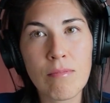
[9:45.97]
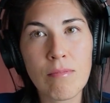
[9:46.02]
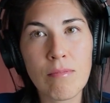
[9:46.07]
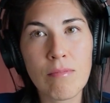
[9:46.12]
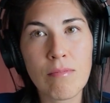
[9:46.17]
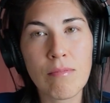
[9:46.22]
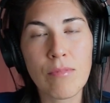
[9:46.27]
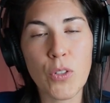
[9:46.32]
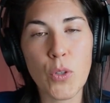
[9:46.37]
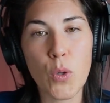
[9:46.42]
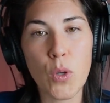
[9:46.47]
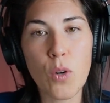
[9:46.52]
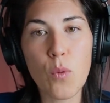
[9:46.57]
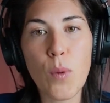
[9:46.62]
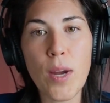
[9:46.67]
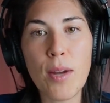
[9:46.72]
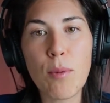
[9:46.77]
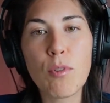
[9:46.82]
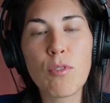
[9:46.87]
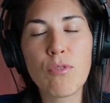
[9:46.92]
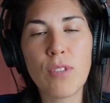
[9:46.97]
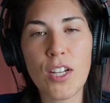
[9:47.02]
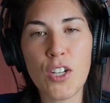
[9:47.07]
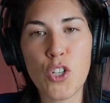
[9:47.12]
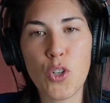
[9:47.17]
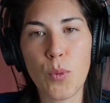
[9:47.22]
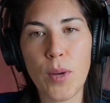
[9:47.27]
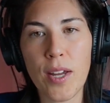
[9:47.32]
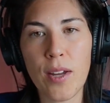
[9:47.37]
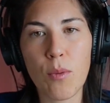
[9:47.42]
your weight will
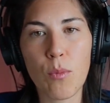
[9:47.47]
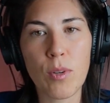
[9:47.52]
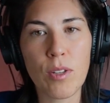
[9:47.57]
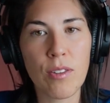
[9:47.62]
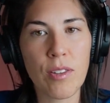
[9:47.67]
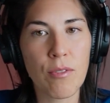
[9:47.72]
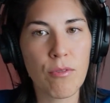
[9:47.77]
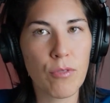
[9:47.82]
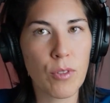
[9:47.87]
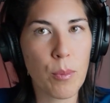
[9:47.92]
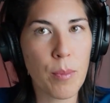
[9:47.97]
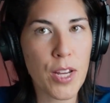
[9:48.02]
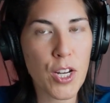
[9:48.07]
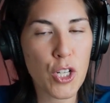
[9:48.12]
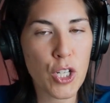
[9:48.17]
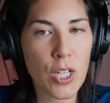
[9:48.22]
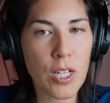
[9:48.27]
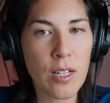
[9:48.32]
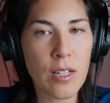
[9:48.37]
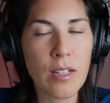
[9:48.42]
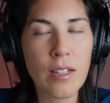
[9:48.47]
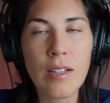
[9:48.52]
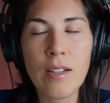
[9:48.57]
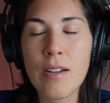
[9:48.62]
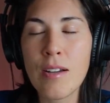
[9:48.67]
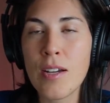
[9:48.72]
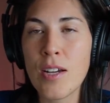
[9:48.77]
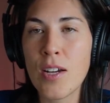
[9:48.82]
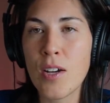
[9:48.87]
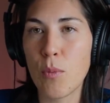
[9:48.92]
fluctuate with inflammation,
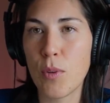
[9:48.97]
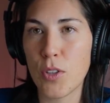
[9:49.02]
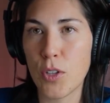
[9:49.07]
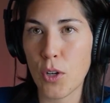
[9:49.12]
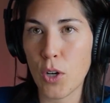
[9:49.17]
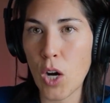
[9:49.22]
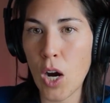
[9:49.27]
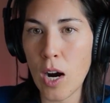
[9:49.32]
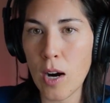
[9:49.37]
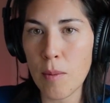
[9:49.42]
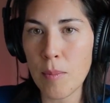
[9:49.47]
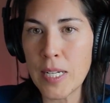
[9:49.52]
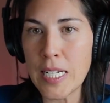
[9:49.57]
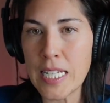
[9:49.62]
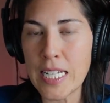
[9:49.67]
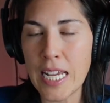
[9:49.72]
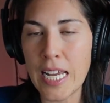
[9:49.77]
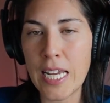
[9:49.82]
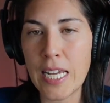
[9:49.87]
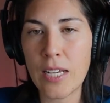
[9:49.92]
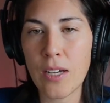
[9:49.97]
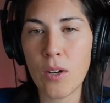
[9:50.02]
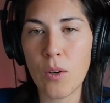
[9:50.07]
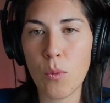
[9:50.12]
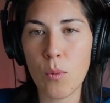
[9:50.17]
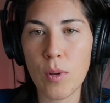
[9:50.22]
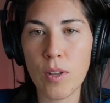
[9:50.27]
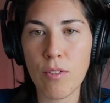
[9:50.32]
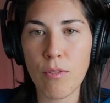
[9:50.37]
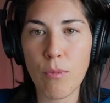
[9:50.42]
with your carb intake,
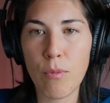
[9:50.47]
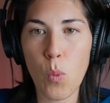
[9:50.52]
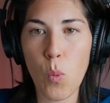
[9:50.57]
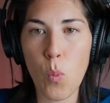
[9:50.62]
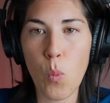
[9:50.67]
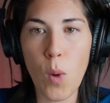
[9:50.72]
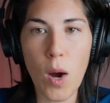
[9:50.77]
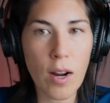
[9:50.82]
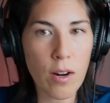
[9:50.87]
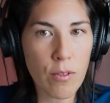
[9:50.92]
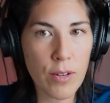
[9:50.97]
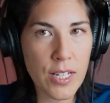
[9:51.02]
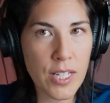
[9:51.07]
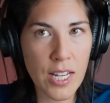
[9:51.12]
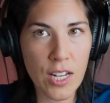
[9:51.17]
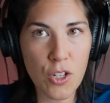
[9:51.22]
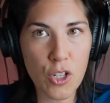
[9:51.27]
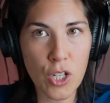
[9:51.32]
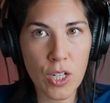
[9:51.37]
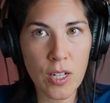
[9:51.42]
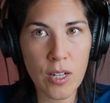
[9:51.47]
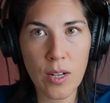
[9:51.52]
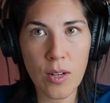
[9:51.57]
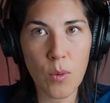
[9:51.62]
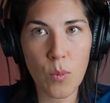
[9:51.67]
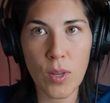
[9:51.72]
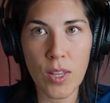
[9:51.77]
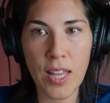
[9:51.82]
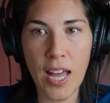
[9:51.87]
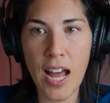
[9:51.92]
with water retention,
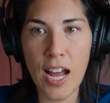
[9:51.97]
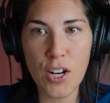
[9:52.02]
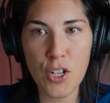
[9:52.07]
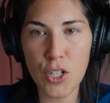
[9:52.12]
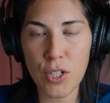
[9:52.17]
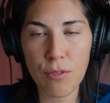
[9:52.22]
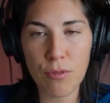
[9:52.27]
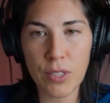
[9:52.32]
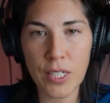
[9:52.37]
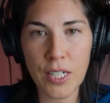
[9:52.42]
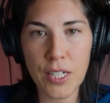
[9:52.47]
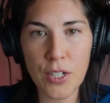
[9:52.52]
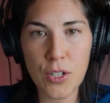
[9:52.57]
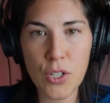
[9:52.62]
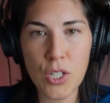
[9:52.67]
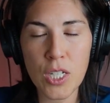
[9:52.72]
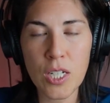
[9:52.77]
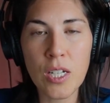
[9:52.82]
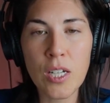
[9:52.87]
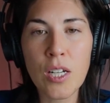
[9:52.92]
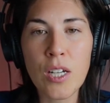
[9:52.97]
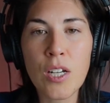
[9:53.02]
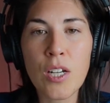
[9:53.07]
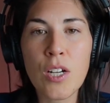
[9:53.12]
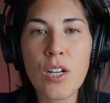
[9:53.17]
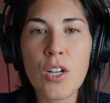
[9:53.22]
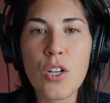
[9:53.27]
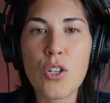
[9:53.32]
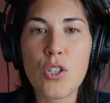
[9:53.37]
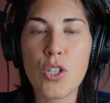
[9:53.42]
with Hashi flares.
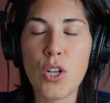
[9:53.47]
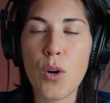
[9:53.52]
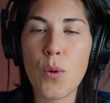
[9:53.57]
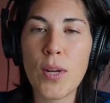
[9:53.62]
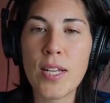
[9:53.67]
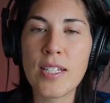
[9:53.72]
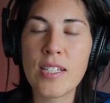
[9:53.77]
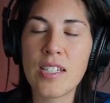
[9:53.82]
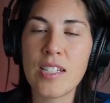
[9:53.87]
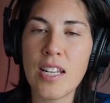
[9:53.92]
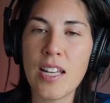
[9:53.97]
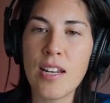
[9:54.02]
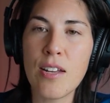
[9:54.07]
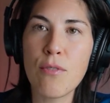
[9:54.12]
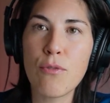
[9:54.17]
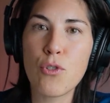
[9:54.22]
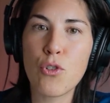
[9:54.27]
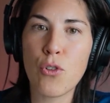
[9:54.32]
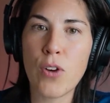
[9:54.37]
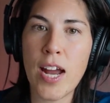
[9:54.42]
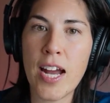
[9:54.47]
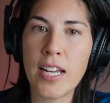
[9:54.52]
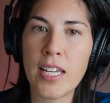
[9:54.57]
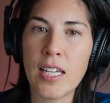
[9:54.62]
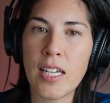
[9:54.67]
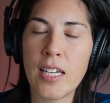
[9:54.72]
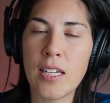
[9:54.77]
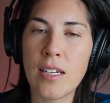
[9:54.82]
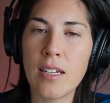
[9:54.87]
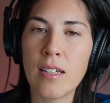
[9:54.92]
So instead of
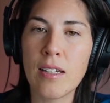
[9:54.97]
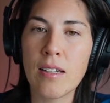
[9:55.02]
tracking